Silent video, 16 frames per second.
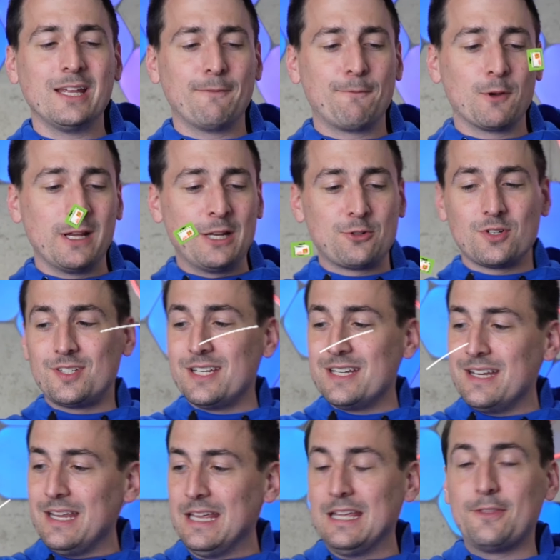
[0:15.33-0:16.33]
you're interested in
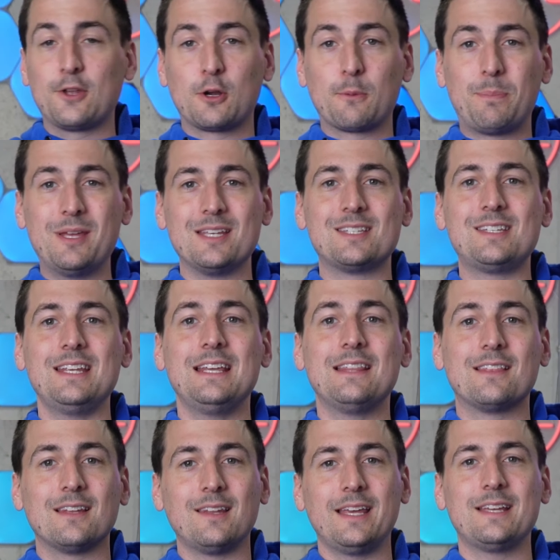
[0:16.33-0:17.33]
either PC, the
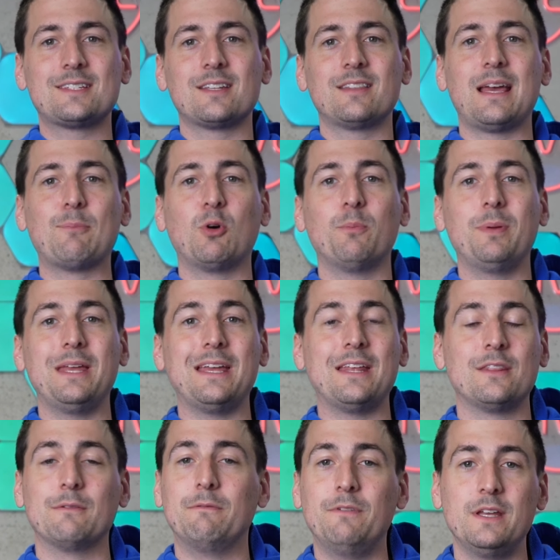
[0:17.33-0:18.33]
links to them will be in the
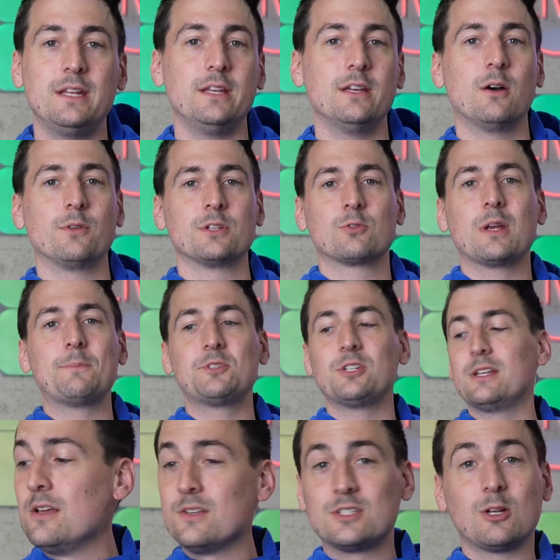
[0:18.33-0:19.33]
video description.
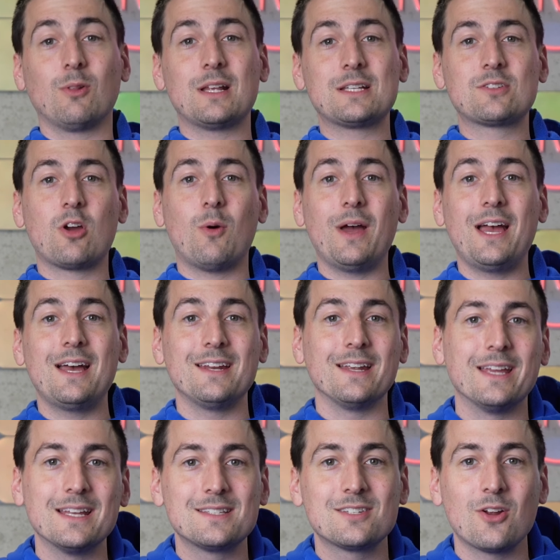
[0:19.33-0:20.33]
So let's go ahead and
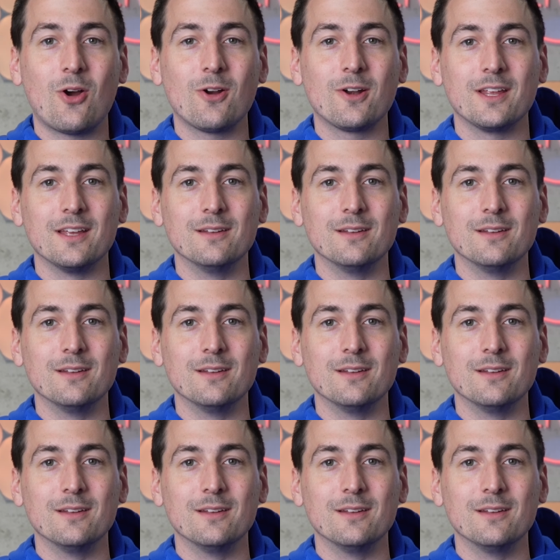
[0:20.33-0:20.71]
get started.